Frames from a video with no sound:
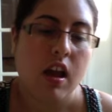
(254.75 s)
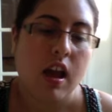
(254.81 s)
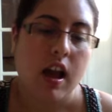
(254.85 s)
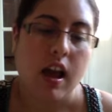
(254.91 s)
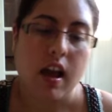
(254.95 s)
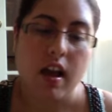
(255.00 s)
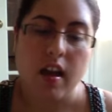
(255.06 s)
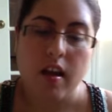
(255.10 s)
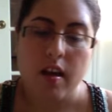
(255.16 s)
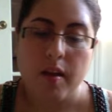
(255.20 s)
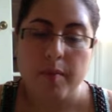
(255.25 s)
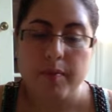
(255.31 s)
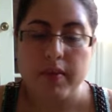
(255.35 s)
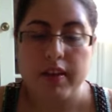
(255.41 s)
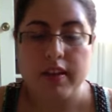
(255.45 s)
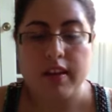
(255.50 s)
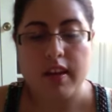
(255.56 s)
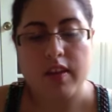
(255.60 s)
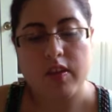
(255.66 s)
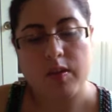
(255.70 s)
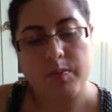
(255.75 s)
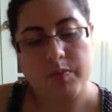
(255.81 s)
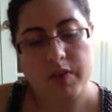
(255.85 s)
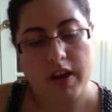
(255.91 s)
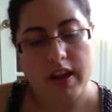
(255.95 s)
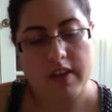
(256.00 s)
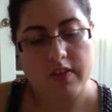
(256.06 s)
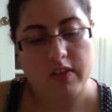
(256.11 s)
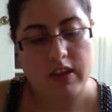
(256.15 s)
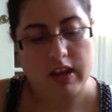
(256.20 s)
Another
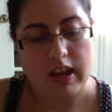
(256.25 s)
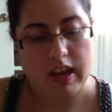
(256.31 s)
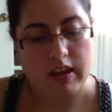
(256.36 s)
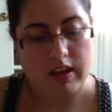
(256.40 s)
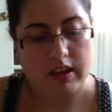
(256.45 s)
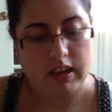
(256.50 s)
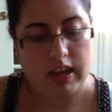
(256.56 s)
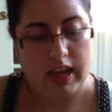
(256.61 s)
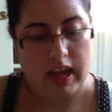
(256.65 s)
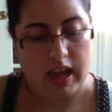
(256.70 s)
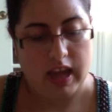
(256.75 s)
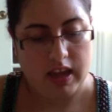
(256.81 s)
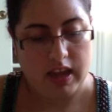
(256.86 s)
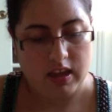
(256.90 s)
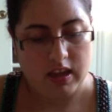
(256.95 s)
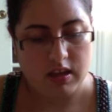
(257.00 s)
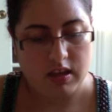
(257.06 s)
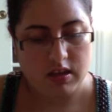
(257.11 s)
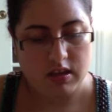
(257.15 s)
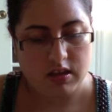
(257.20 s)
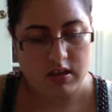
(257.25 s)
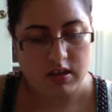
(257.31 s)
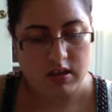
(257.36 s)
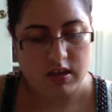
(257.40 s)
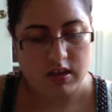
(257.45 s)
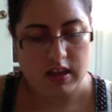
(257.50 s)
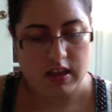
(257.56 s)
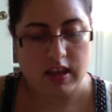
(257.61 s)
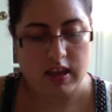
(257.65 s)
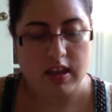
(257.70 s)
brand that I like
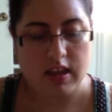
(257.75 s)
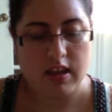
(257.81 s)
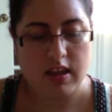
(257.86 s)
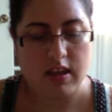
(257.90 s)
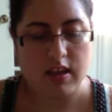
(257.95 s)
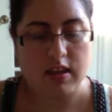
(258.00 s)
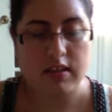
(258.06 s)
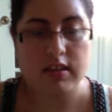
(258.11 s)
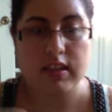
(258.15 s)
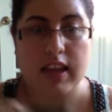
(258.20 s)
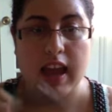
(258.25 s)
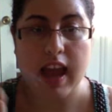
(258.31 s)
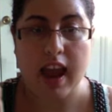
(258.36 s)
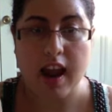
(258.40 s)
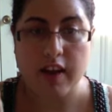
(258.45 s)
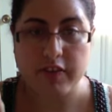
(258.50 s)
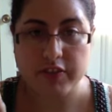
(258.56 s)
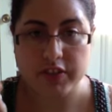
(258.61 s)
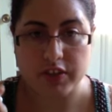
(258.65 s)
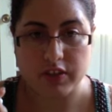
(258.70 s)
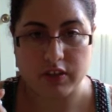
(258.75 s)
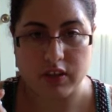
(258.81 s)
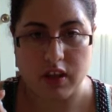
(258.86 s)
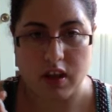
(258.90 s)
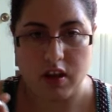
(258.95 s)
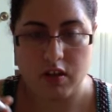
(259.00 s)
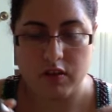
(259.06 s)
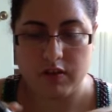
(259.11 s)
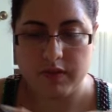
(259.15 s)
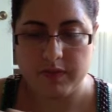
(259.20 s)
is
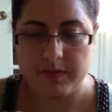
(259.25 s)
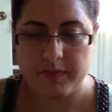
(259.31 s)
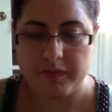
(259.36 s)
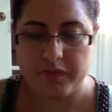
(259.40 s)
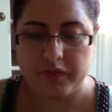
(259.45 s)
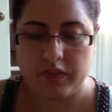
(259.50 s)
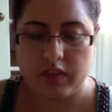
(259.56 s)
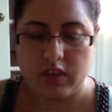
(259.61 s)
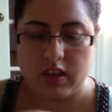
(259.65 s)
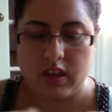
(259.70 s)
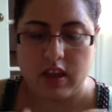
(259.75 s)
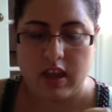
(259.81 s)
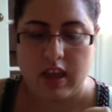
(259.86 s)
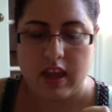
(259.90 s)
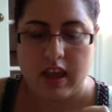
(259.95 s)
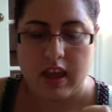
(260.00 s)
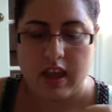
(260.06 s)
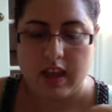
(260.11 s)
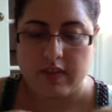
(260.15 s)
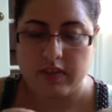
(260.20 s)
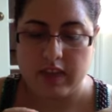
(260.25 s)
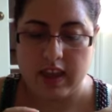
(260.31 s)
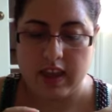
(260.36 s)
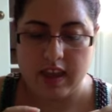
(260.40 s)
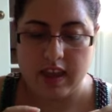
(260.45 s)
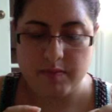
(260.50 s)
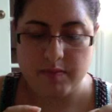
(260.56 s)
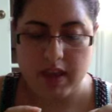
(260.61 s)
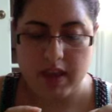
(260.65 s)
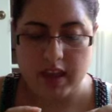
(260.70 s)
Afterglow.
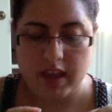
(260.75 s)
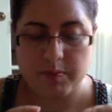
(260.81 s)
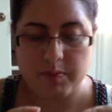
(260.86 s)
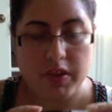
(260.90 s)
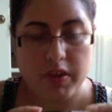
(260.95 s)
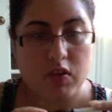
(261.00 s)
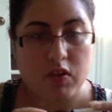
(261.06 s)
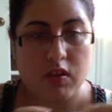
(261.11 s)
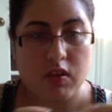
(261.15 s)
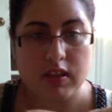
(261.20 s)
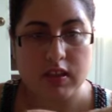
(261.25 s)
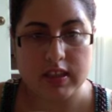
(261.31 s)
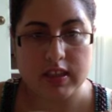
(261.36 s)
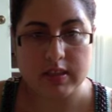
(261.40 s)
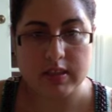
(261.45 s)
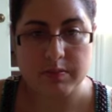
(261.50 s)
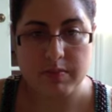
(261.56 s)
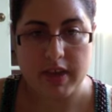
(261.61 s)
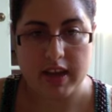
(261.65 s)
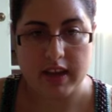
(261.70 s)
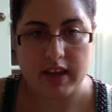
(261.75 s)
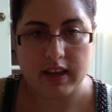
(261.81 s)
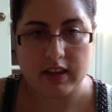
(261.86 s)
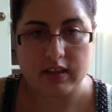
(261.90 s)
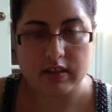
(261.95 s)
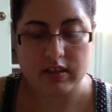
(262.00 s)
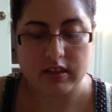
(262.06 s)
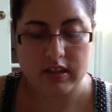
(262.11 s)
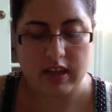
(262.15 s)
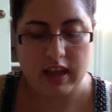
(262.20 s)
They make mineral
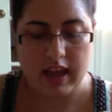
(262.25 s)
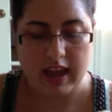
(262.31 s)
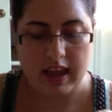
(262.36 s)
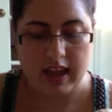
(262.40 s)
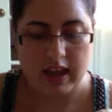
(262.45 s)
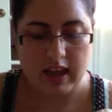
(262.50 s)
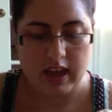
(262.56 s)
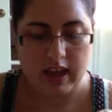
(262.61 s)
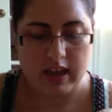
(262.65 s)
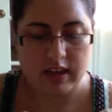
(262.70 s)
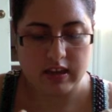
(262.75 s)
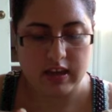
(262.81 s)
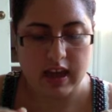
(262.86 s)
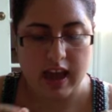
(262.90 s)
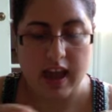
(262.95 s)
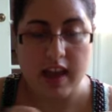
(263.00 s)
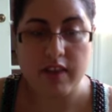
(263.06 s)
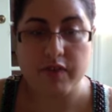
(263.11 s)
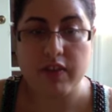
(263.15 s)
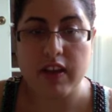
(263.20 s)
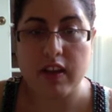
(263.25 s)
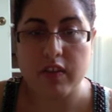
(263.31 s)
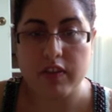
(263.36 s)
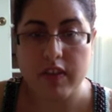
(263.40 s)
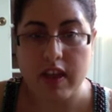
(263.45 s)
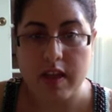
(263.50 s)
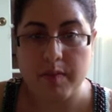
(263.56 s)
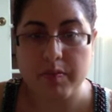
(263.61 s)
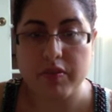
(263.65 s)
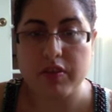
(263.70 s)
cosmetics, and I found
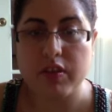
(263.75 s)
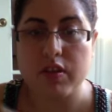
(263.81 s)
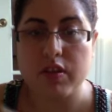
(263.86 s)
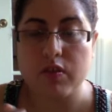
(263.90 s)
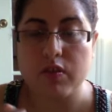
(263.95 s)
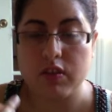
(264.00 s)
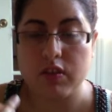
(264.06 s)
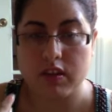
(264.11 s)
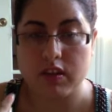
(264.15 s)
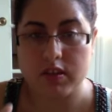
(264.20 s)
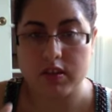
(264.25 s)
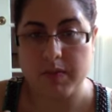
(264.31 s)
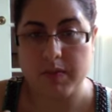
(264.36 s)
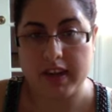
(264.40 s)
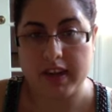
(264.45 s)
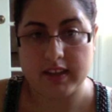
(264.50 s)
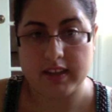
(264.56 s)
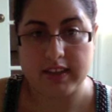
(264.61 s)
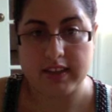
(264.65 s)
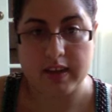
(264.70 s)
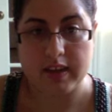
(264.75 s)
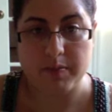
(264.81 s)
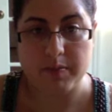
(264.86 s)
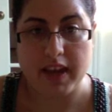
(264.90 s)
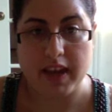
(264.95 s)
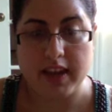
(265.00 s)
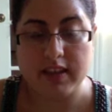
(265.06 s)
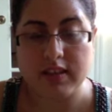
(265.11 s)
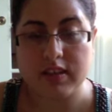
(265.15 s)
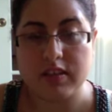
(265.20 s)
them through the cosmetics
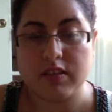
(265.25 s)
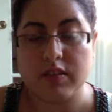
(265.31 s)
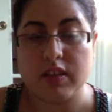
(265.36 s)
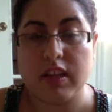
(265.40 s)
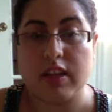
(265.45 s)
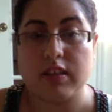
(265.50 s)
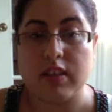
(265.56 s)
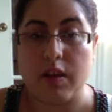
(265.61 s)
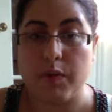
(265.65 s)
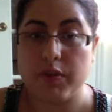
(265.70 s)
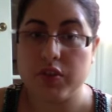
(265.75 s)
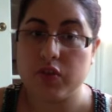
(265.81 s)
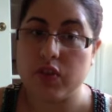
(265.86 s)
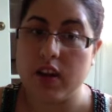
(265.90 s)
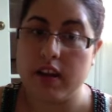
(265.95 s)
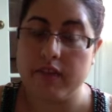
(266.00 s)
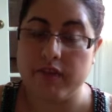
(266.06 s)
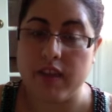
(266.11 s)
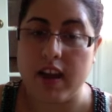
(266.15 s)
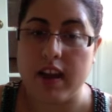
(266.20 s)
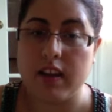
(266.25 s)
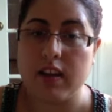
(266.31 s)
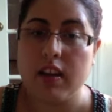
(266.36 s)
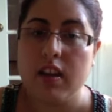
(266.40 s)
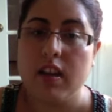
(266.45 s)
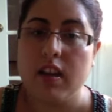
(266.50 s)
database just because I was trying to find